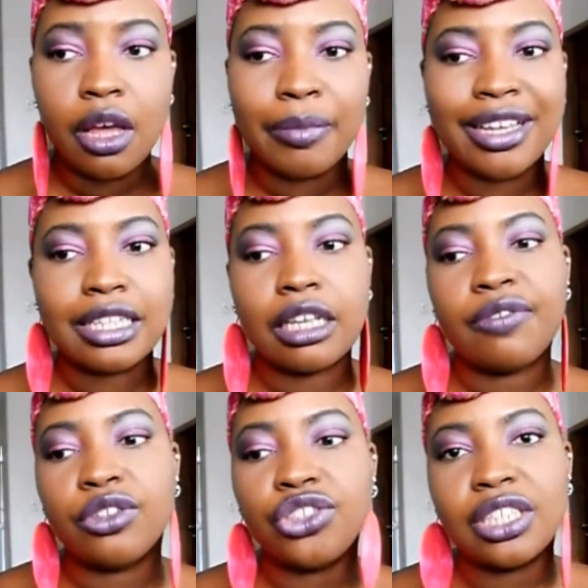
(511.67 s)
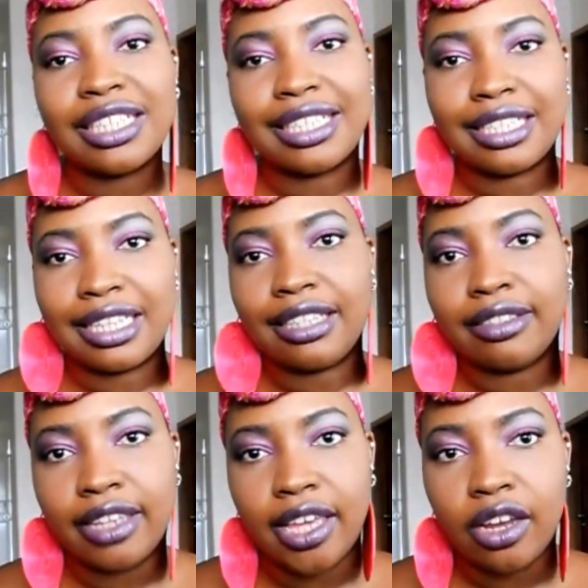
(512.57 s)
Because if you just sit
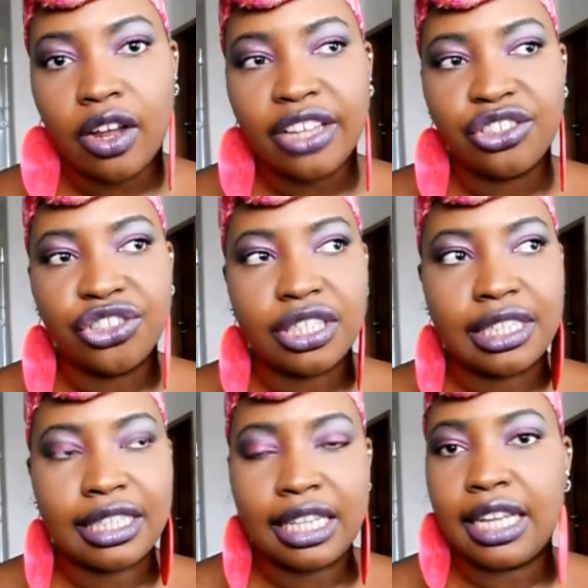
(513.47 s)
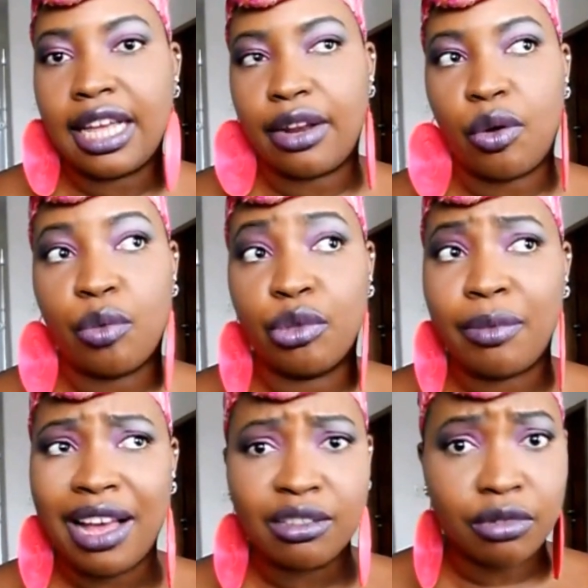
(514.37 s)
there and you're just sitting at home, you
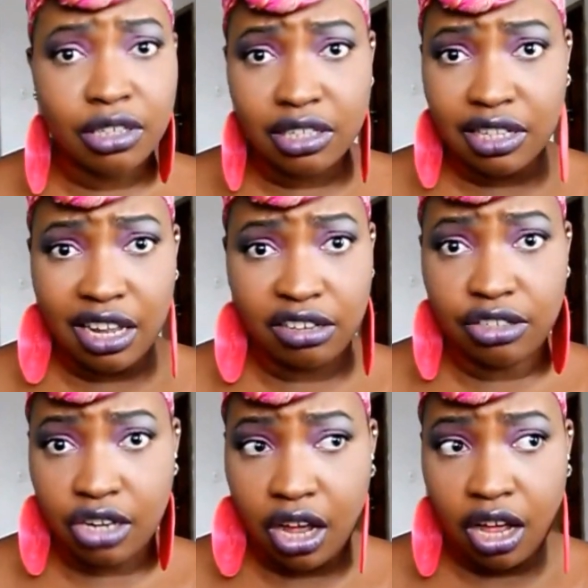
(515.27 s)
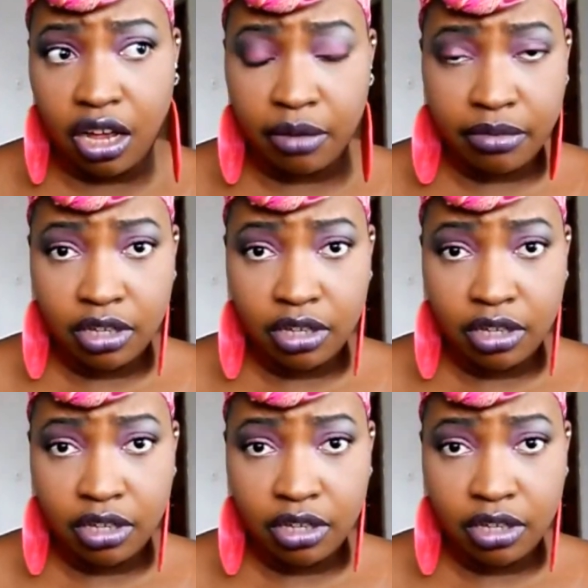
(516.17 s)
might as well just get a job,